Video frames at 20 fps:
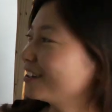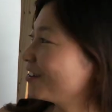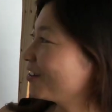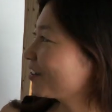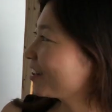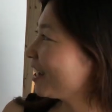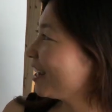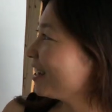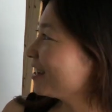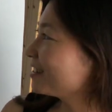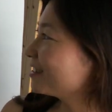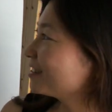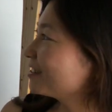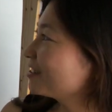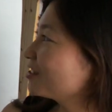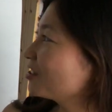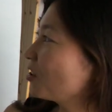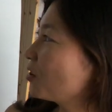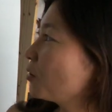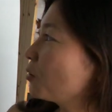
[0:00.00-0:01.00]
Okay,
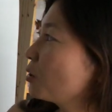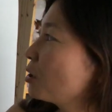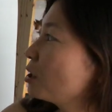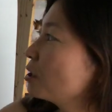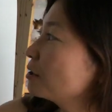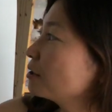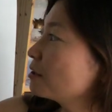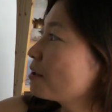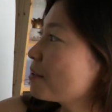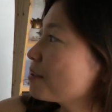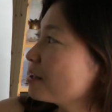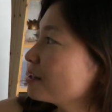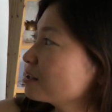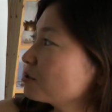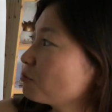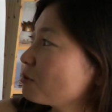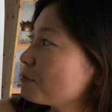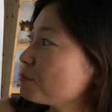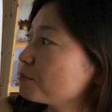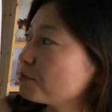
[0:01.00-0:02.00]
so this
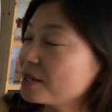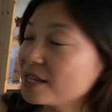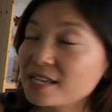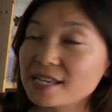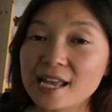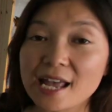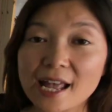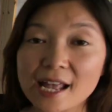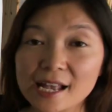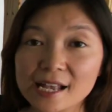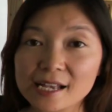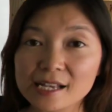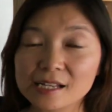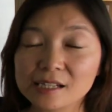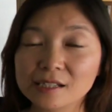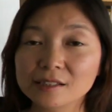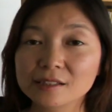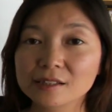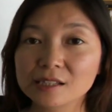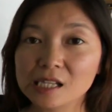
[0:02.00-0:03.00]
one, B
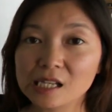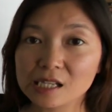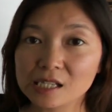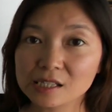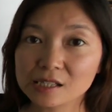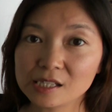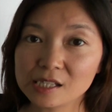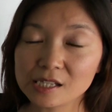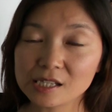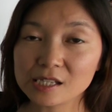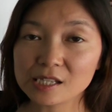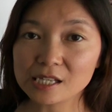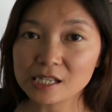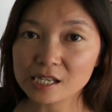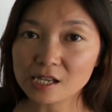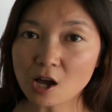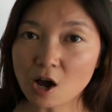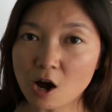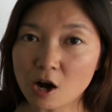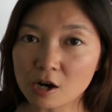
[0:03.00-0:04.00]
A T T
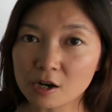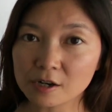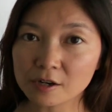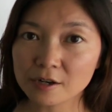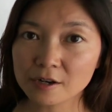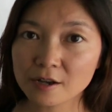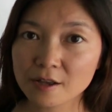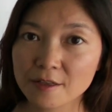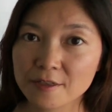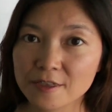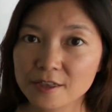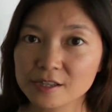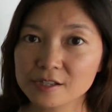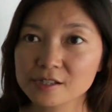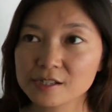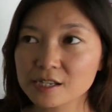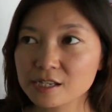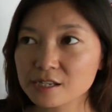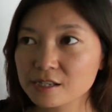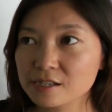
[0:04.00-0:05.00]
E R,
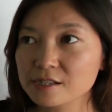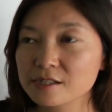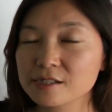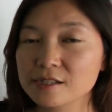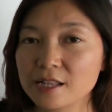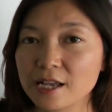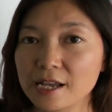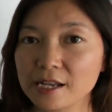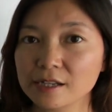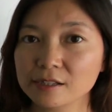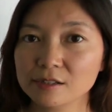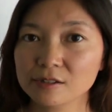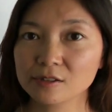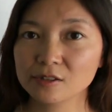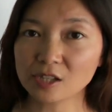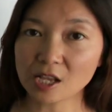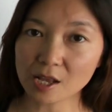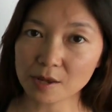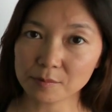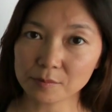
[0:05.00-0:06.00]
this is like
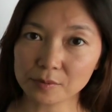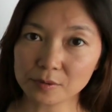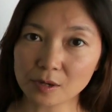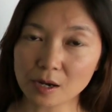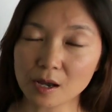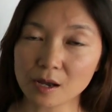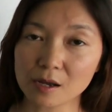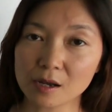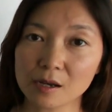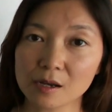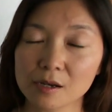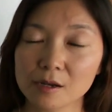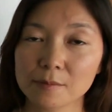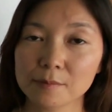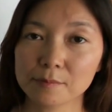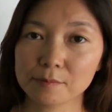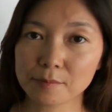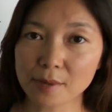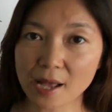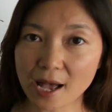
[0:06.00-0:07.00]
tempura
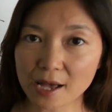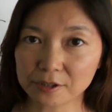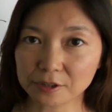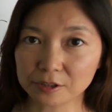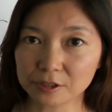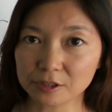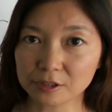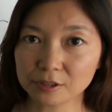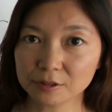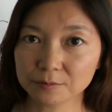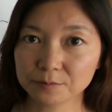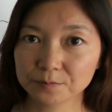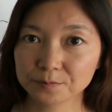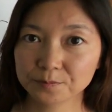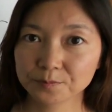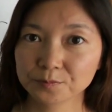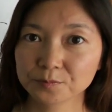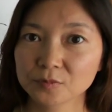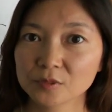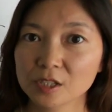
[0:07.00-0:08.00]
batter,
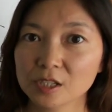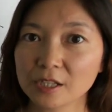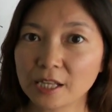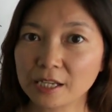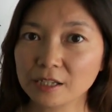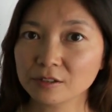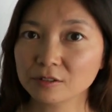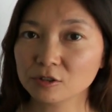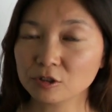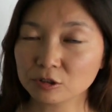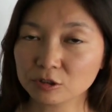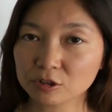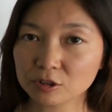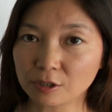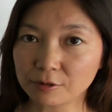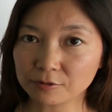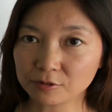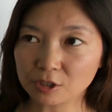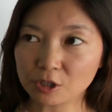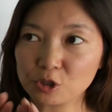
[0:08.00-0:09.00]
like the
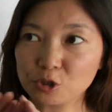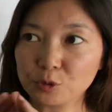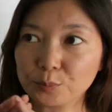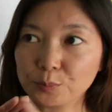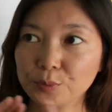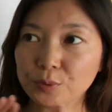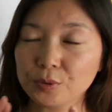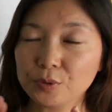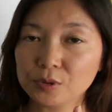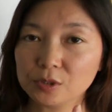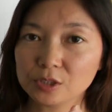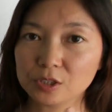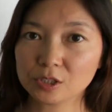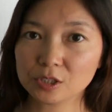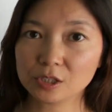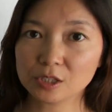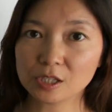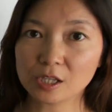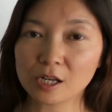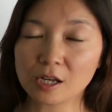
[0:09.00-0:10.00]
stuff that you put
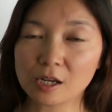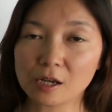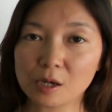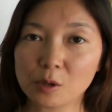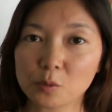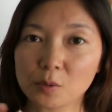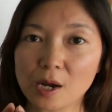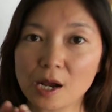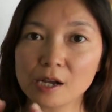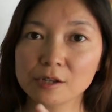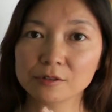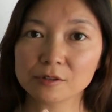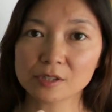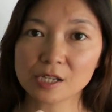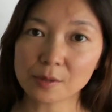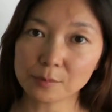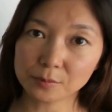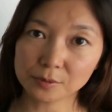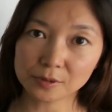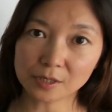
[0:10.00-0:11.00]
uh, around the
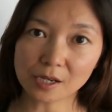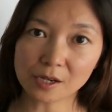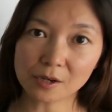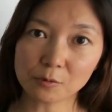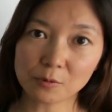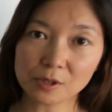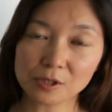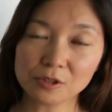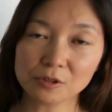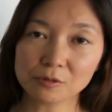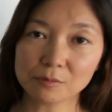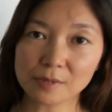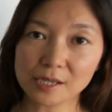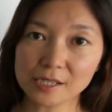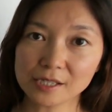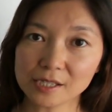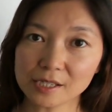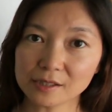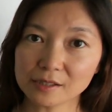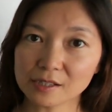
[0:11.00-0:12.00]
tempura when you
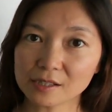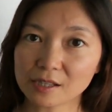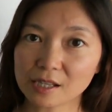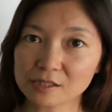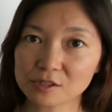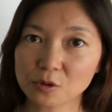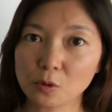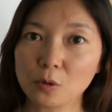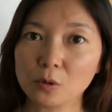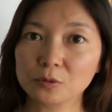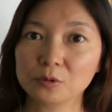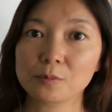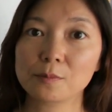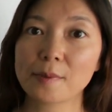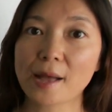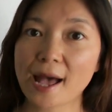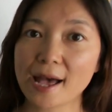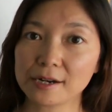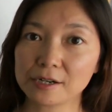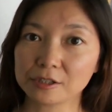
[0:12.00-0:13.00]
make it. That's called
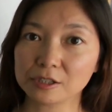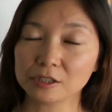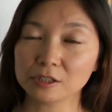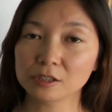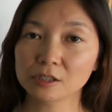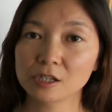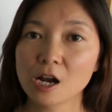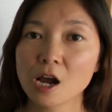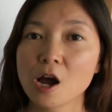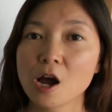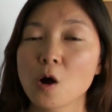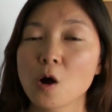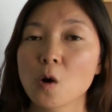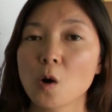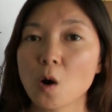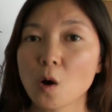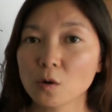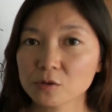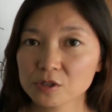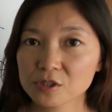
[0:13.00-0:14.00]
batter.
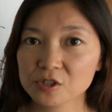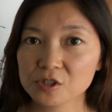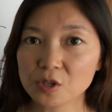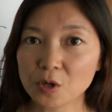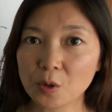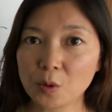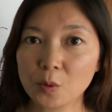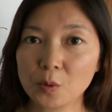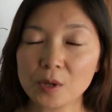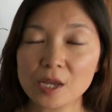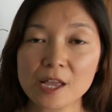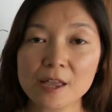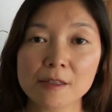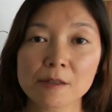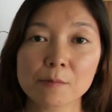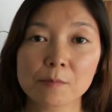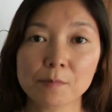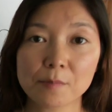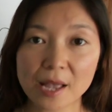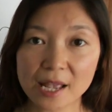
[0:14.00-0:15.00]
Also, in
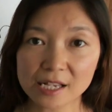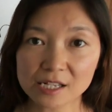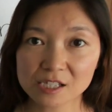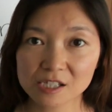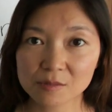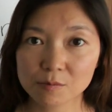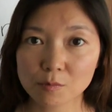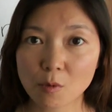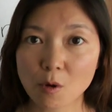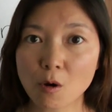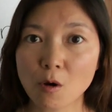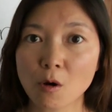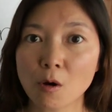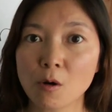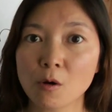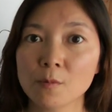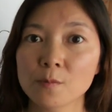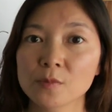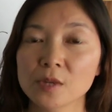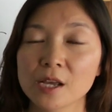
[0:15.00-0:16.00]

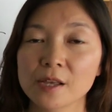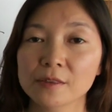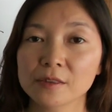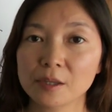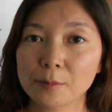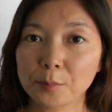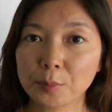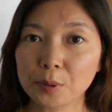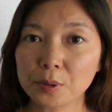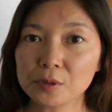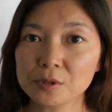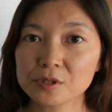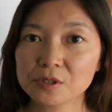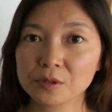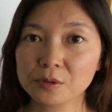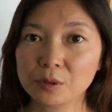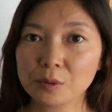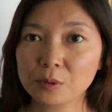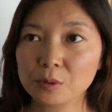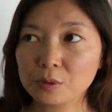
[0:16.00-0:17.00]
baseball, the
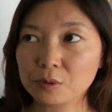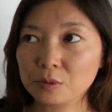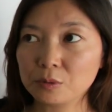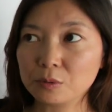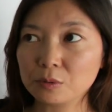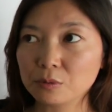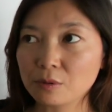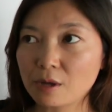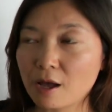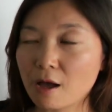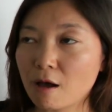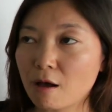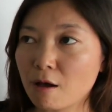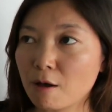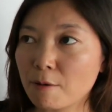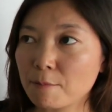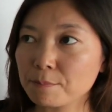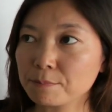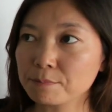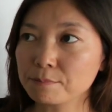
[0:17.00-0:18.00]
person who
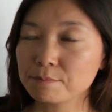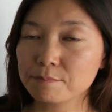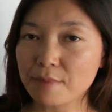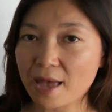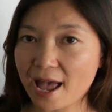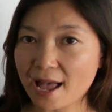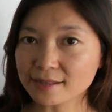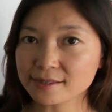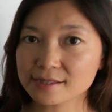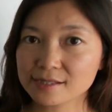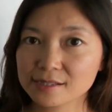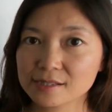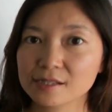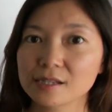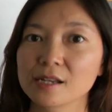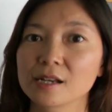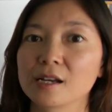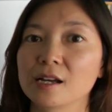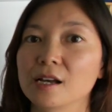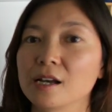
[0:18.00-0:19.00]
um, bats,
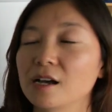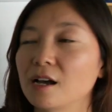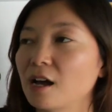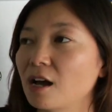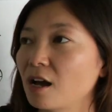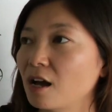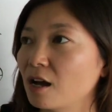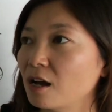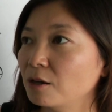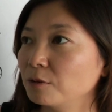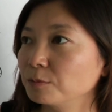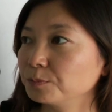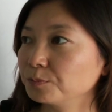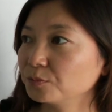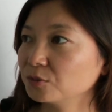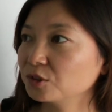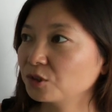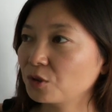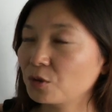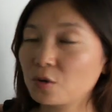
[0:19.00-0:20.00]
um,
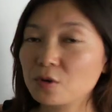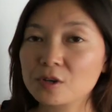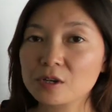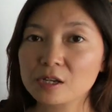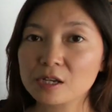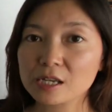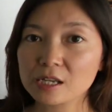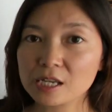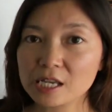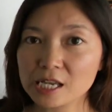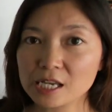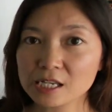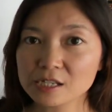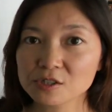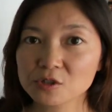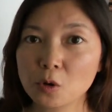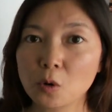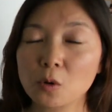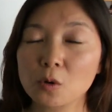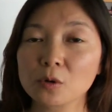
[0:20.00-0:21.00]
so he's
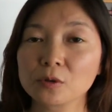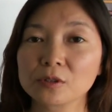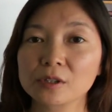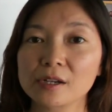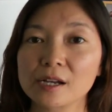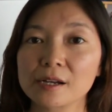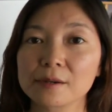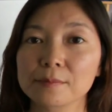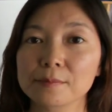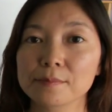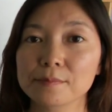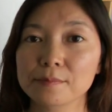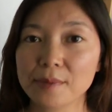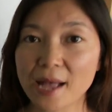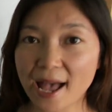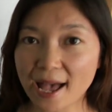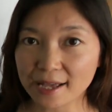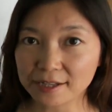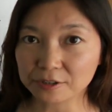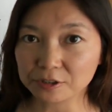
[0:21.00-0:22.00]
called a
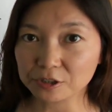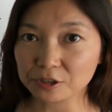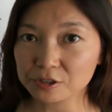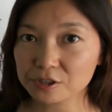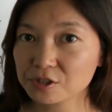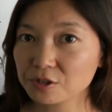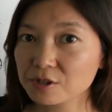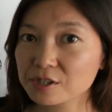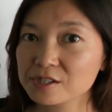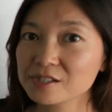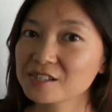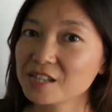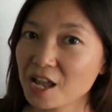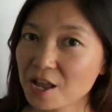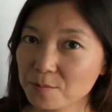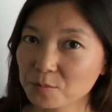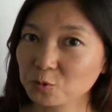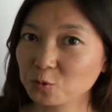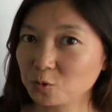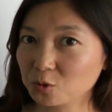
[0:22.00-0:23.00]
batter. So it's
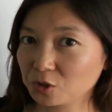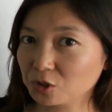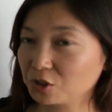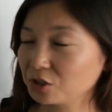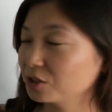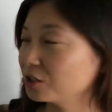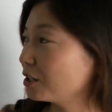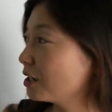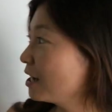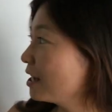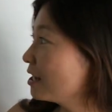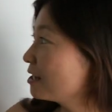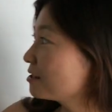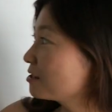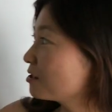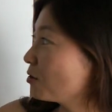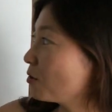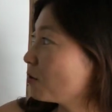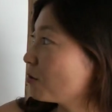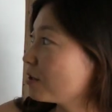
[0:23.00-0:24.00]
same word.
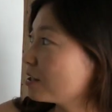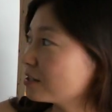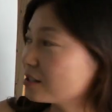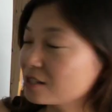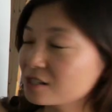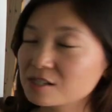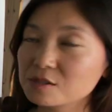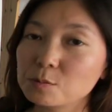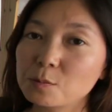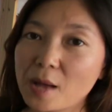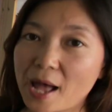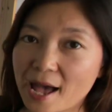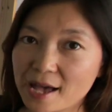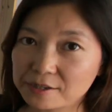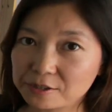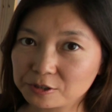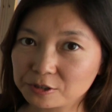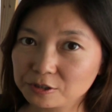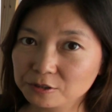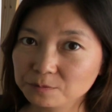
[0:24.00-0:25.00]
So this is
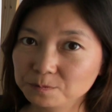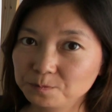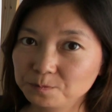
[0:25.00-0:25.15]
batter.